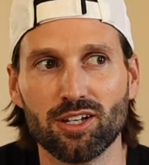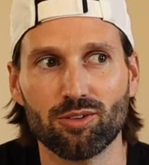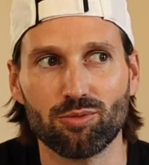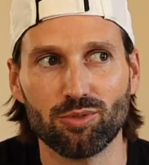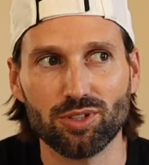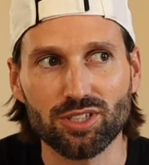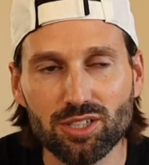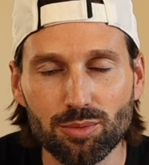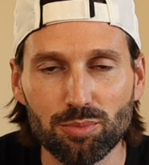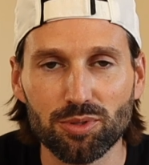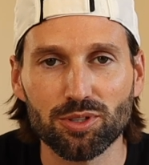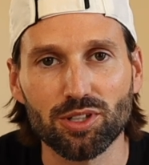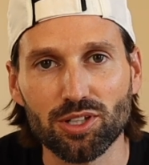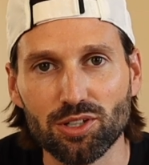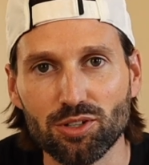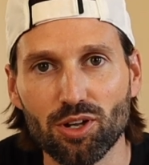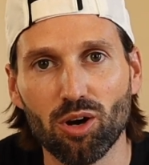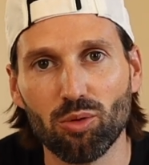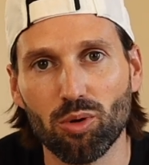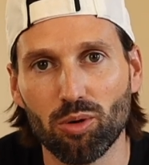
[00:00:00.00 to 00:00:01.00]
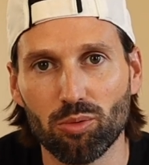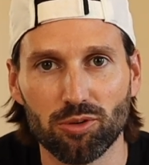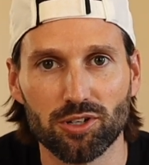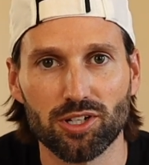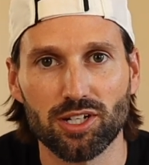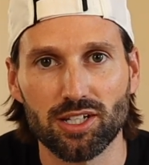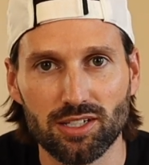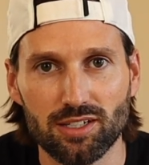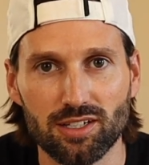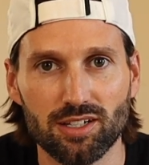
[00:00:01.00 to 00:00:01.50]
we typically know what we're
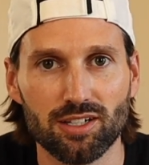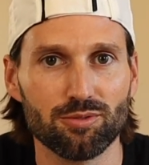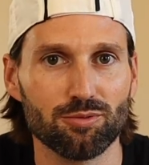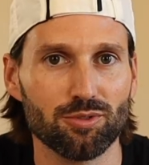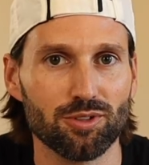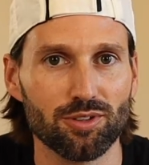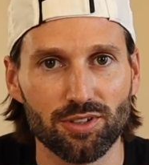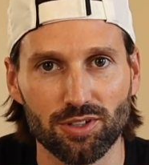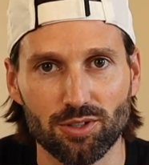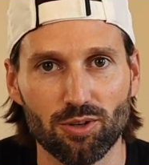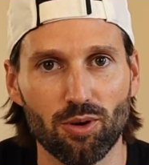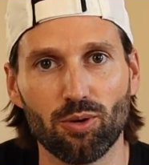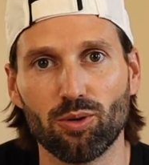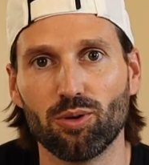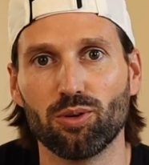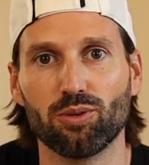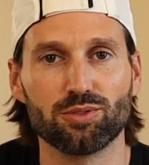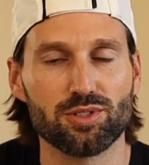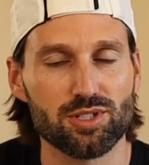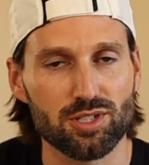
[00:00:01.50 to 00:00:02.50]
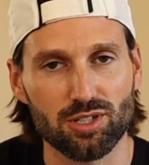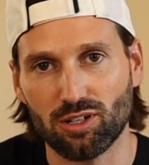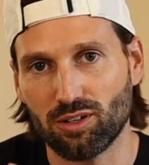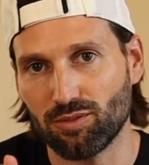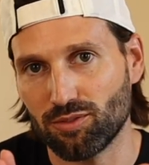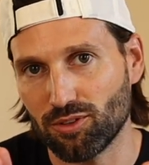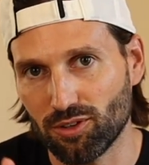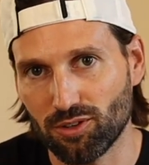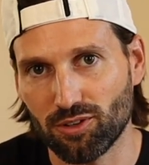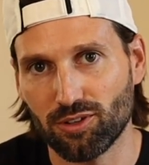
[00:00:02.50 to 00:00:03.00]
going to get with the gold,
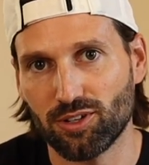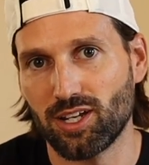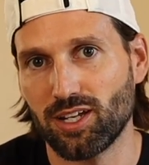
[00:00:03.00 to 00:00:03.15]
silver,